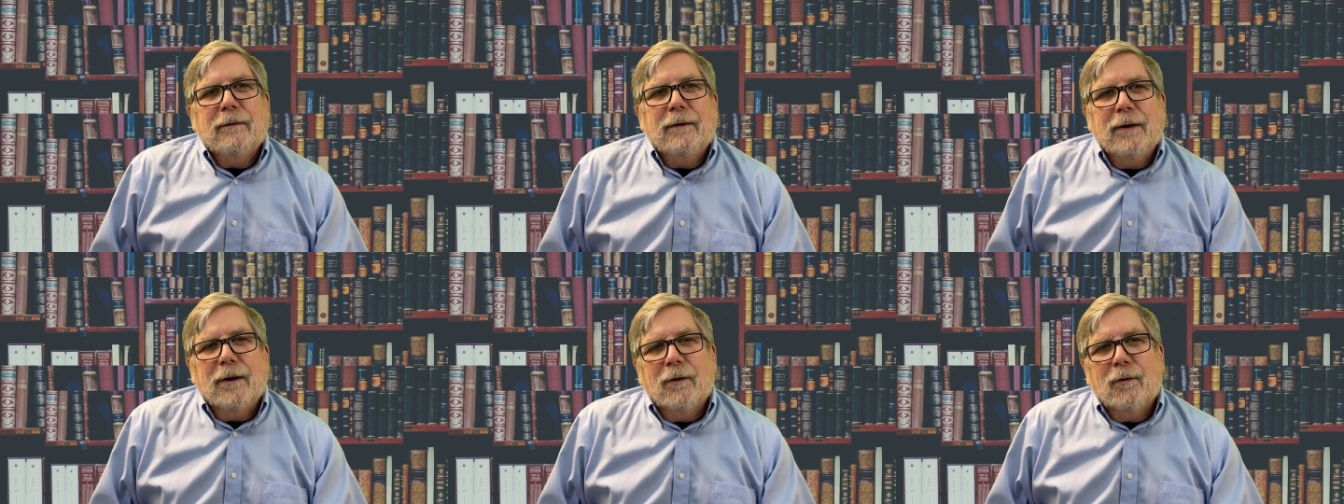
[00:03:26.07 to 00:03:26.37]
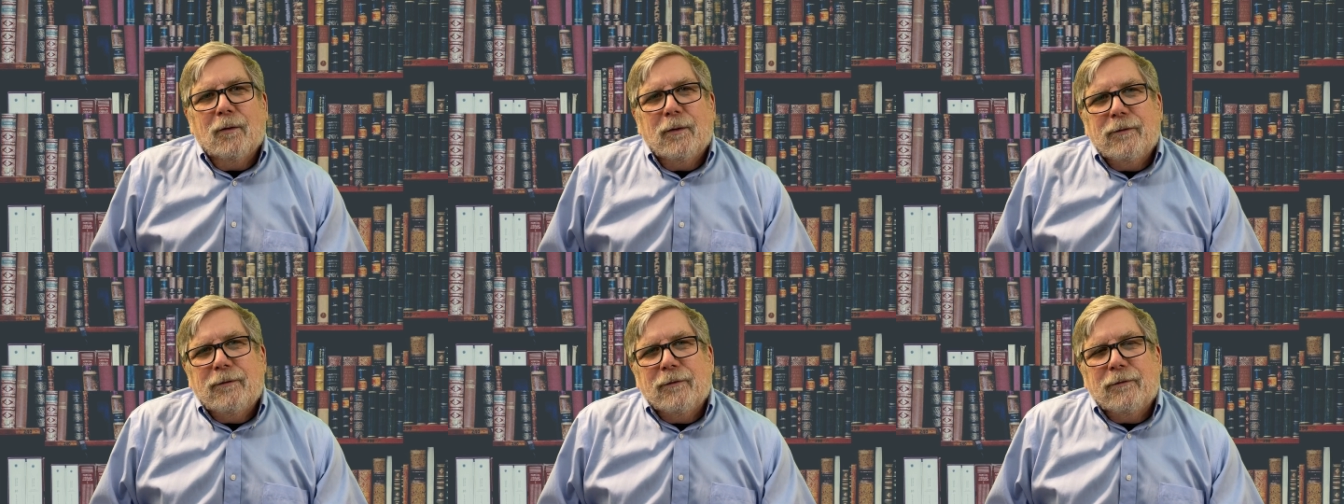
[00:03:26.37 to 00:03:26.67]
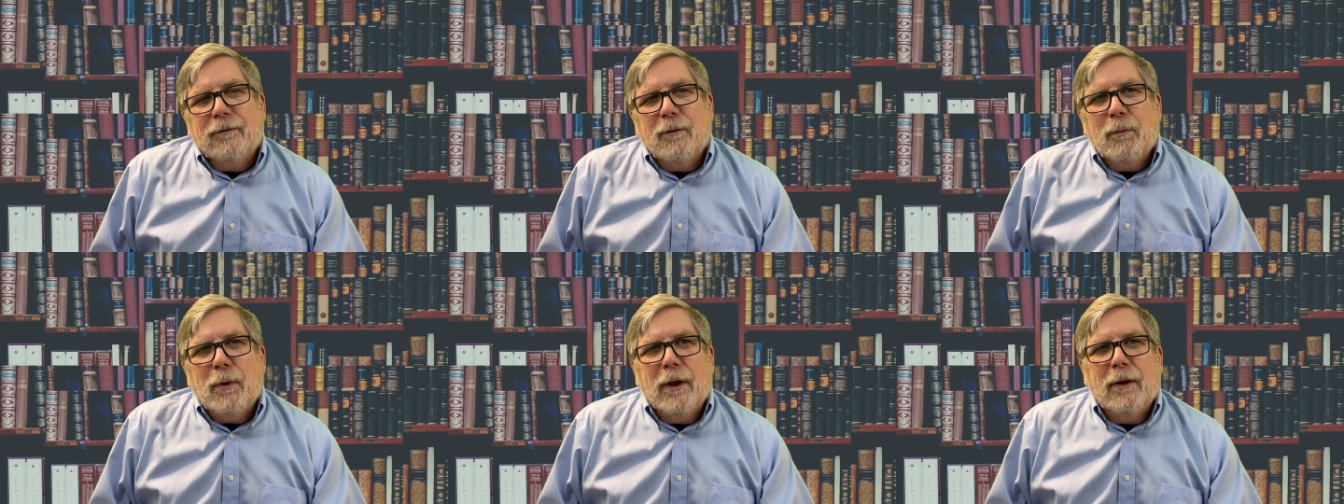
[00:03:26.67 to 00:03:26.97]
you know, it
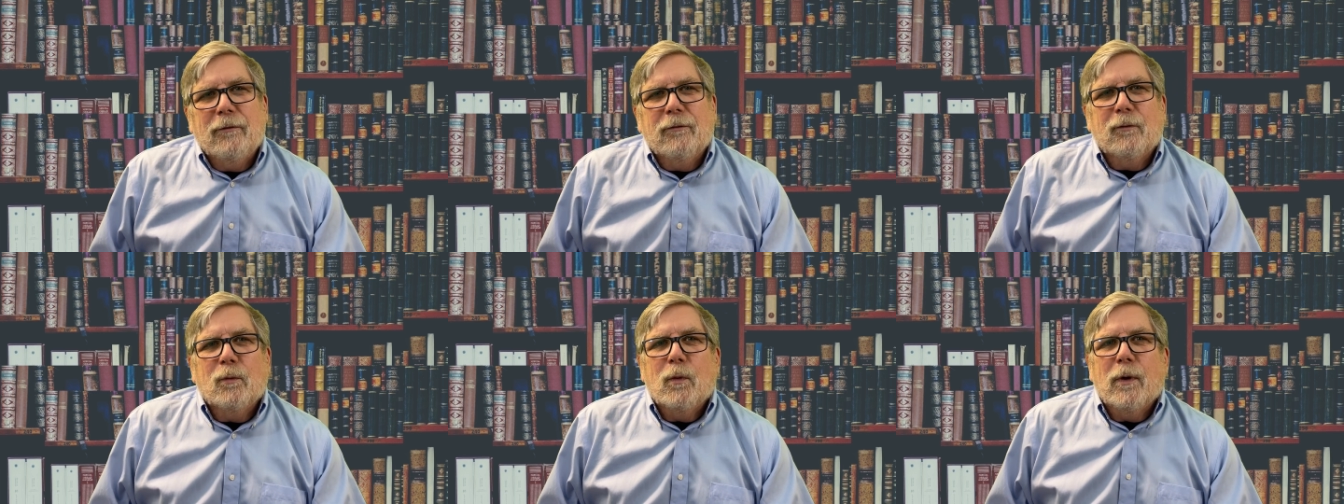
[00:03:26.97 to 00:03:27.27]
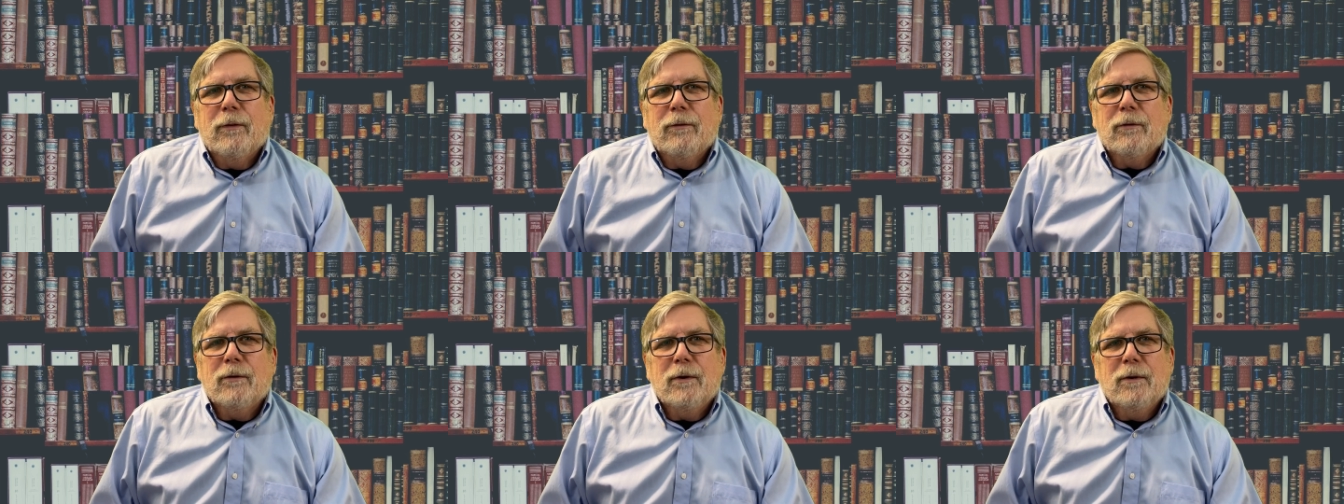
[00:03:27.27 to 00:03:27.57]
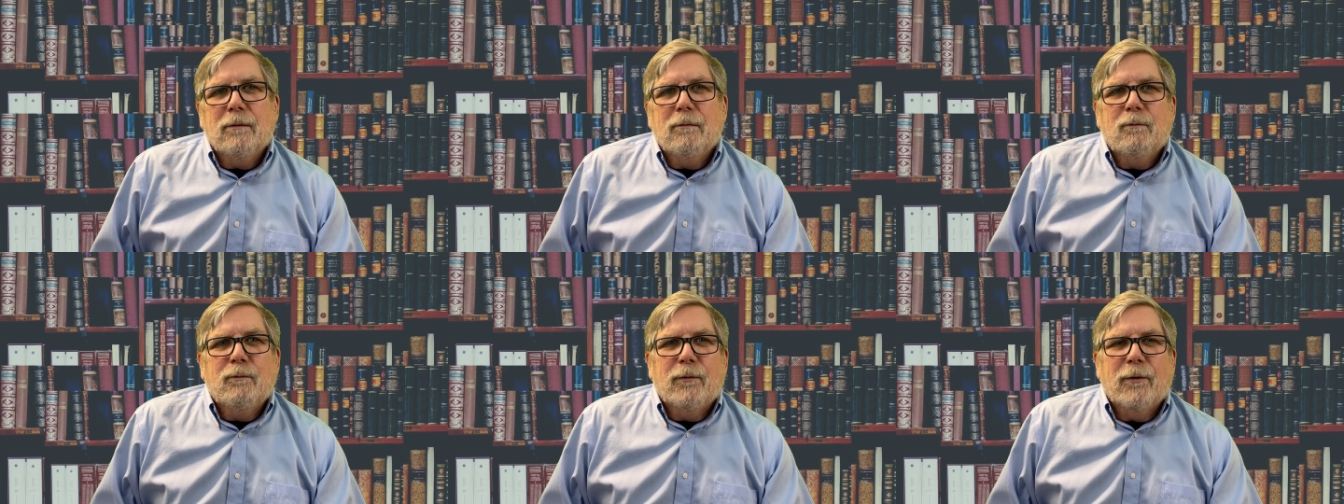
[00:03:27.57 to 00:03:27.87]
just depends whether
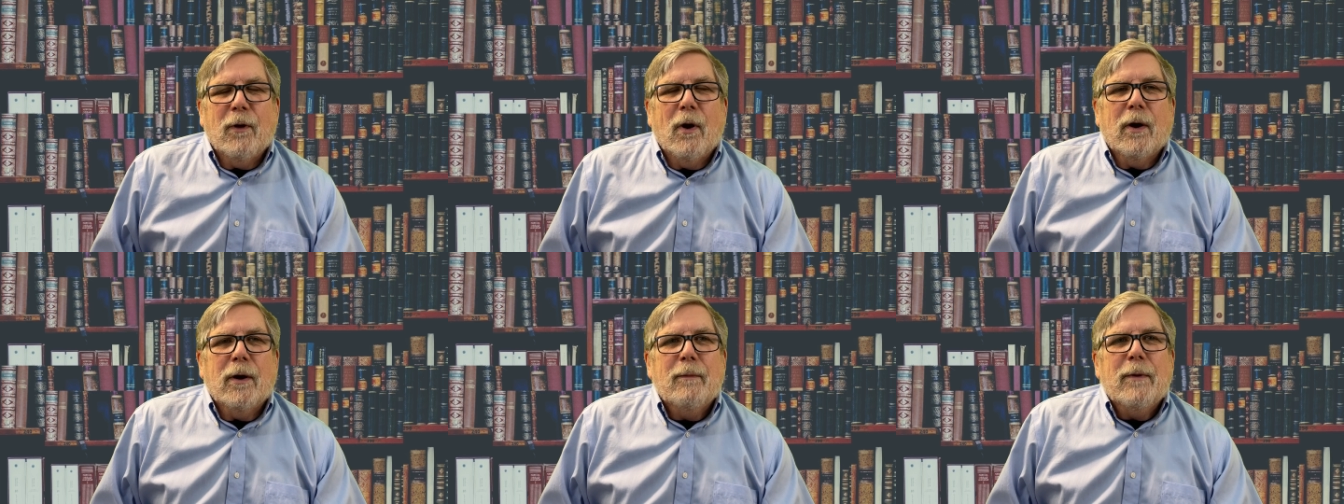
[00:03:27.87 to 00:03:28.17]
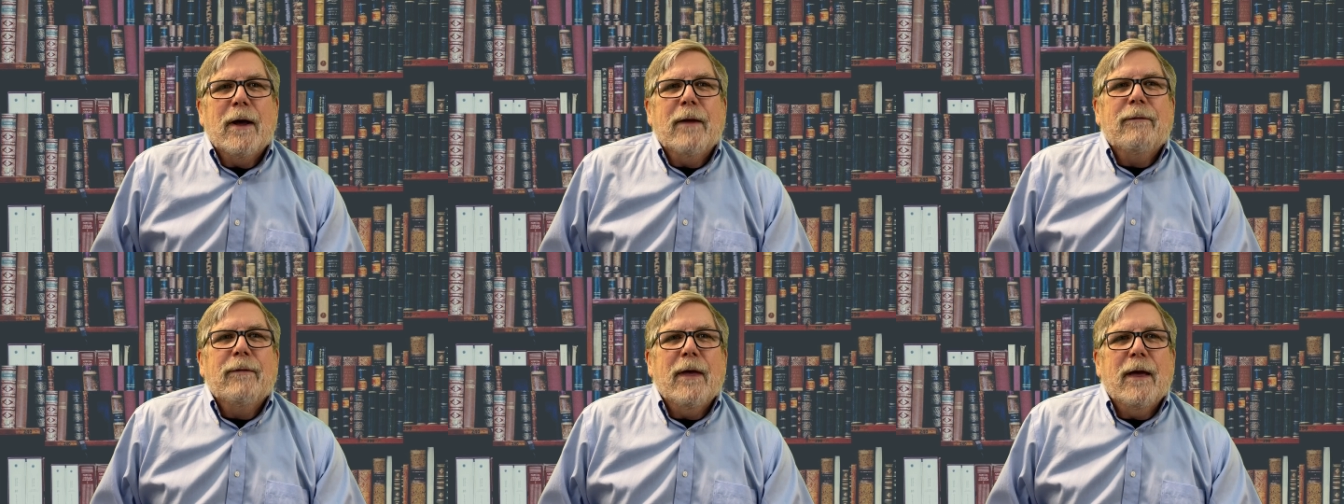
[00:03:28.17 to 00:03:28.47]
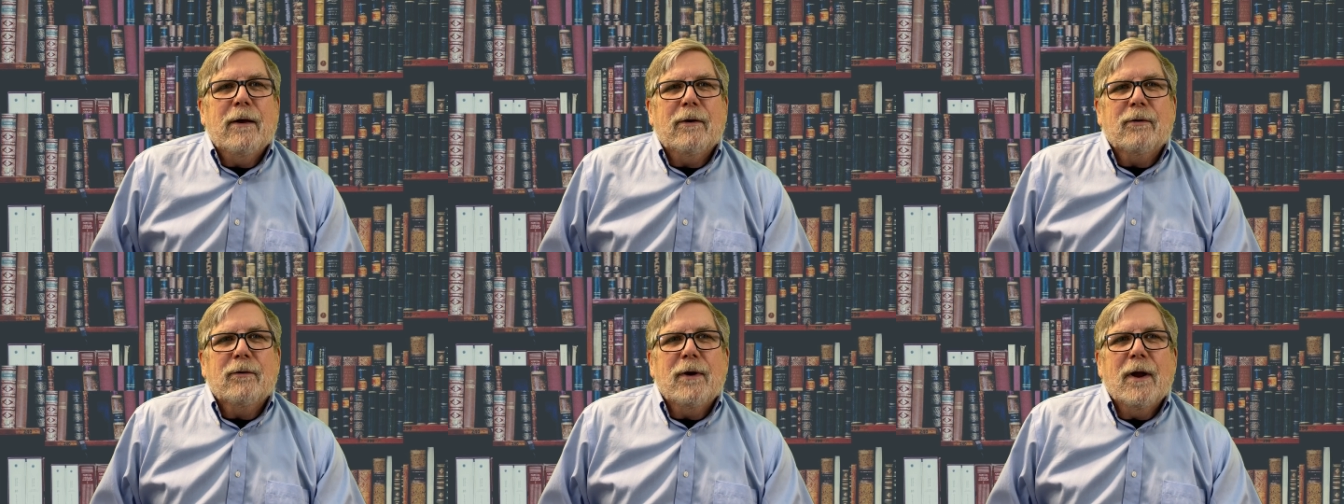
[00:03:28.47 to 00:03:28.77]
you thought about
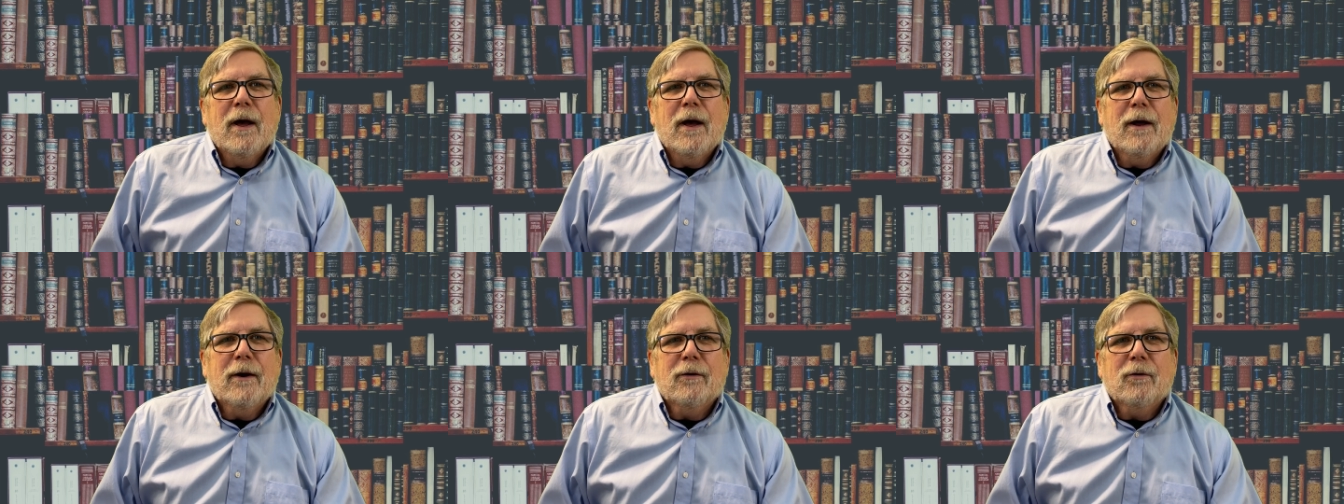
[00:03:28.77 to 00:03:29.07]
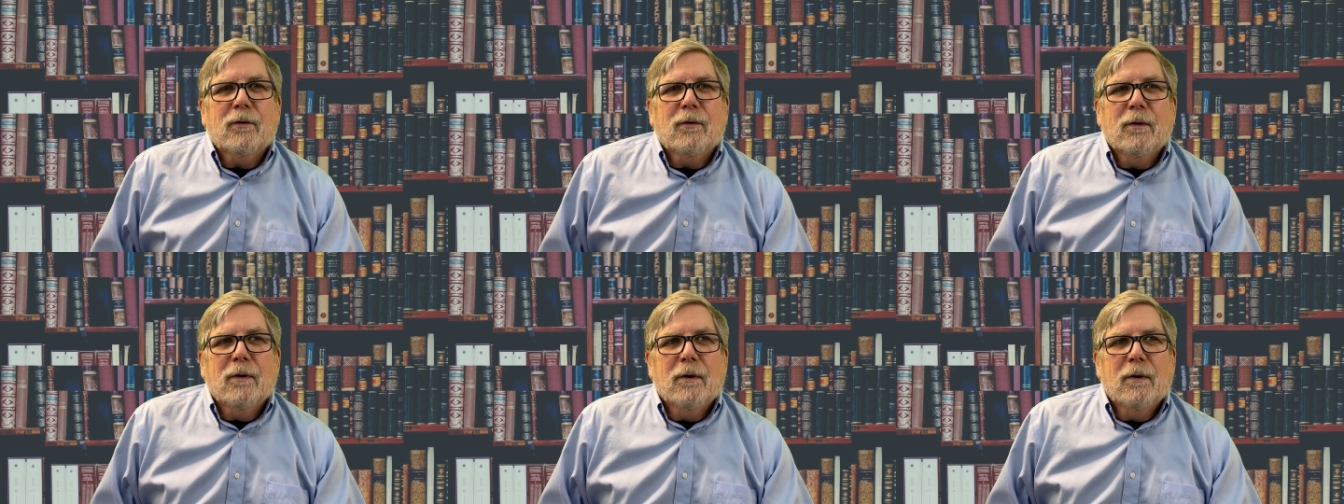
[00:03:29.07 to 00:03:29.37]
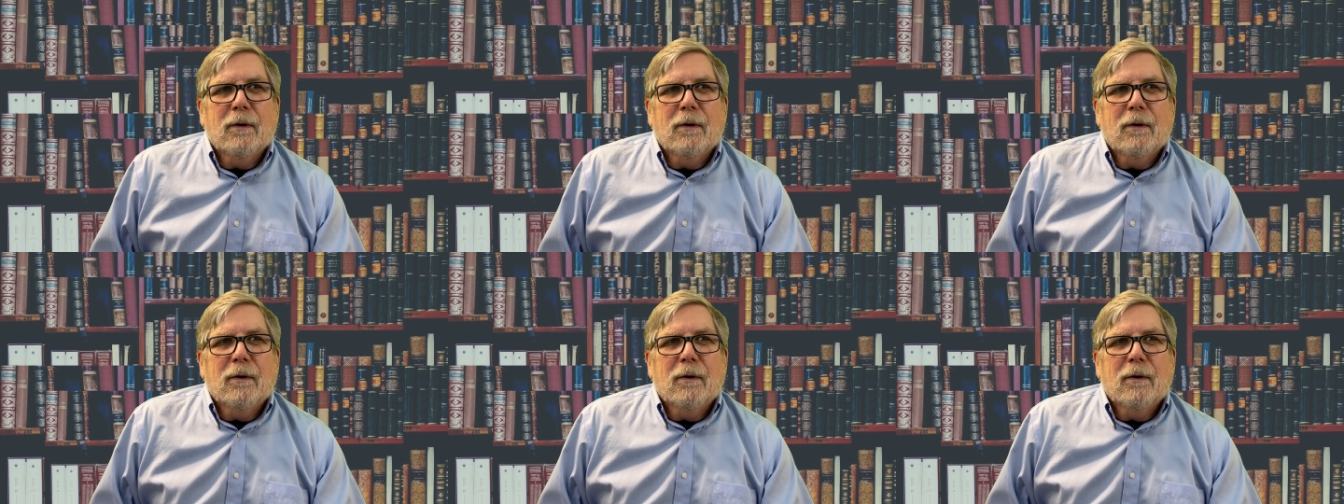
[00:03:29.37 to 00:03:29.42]
that or not, or,